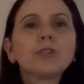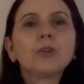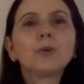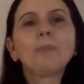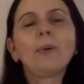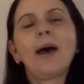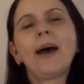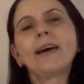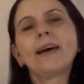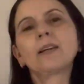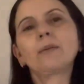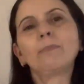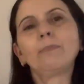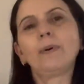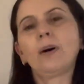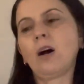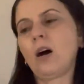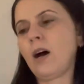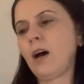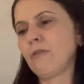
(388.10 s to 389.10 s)
the pattern
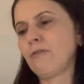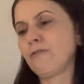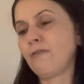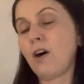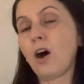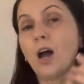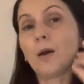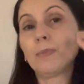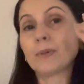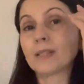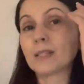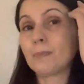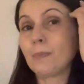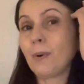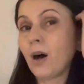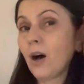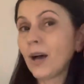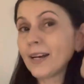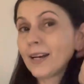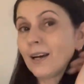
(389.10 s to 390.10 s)
by Fiber
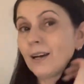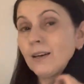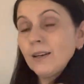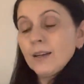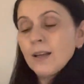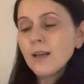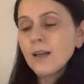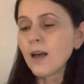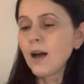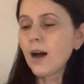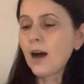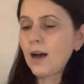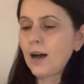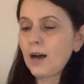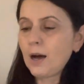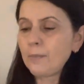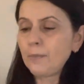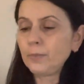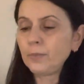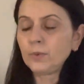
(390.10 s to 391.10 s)
Spider,
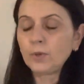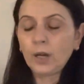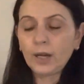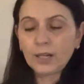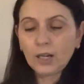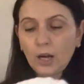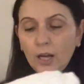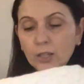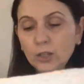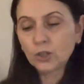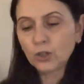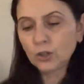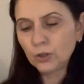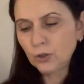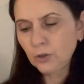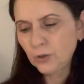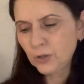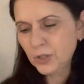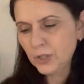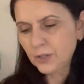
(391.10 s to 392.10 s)
and I
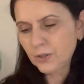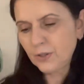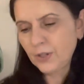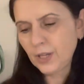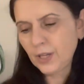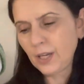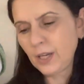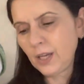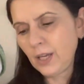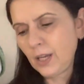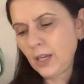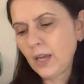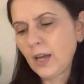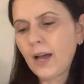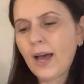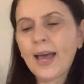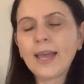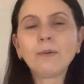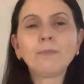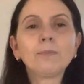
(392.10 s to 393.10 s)
used the
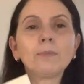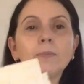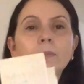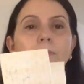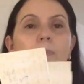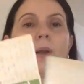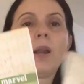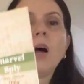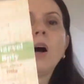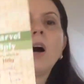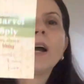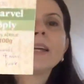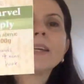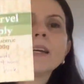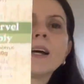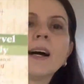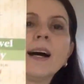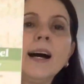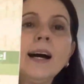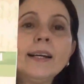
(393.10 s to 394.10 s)
8-ply
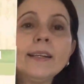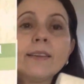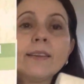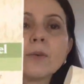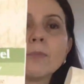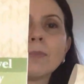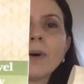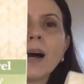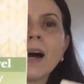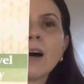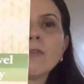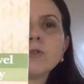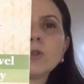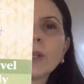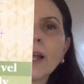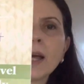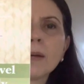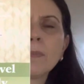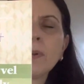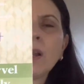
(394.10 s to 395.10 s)
yarn, the Marvel
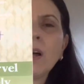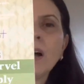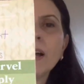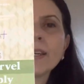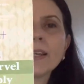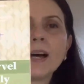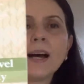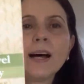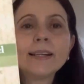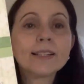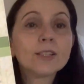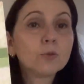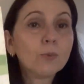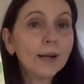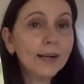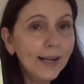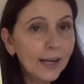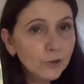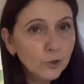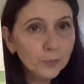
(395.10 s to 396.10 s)
8-ply yarn. It's
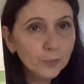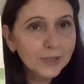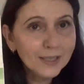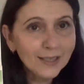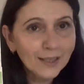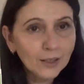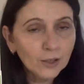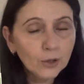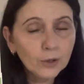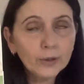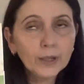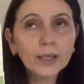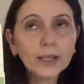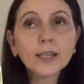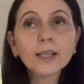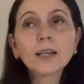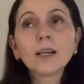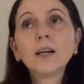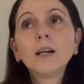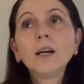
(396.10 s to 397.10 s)
100%
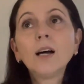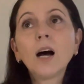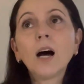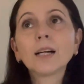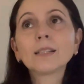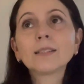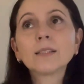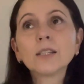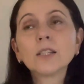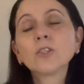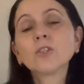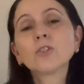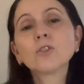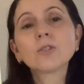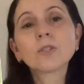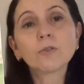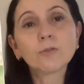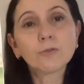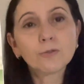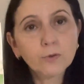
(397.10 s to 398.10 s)
acrylic. I did
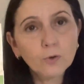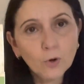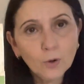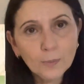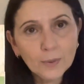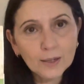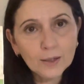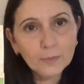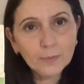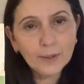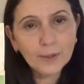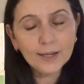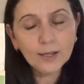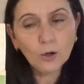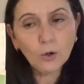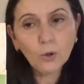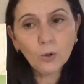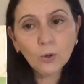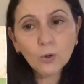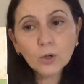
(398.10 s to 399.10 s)
use a
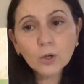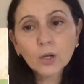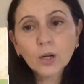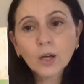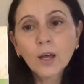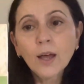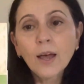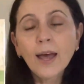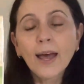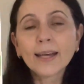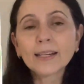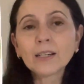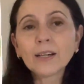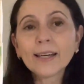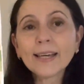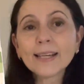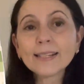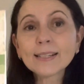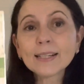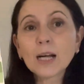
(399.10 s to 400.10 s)
4mm hook, and
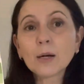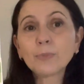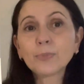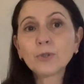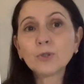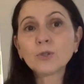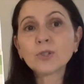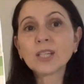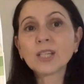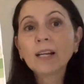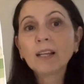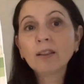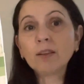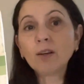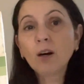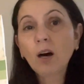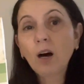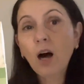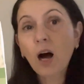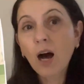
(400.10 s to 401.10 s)
I ended up using
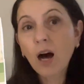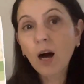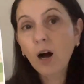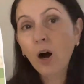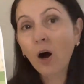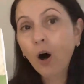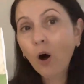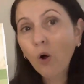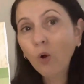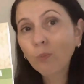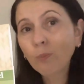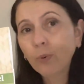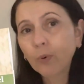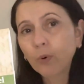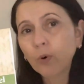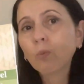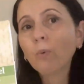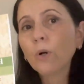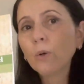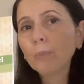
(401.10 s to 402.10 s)
a whole ball, well,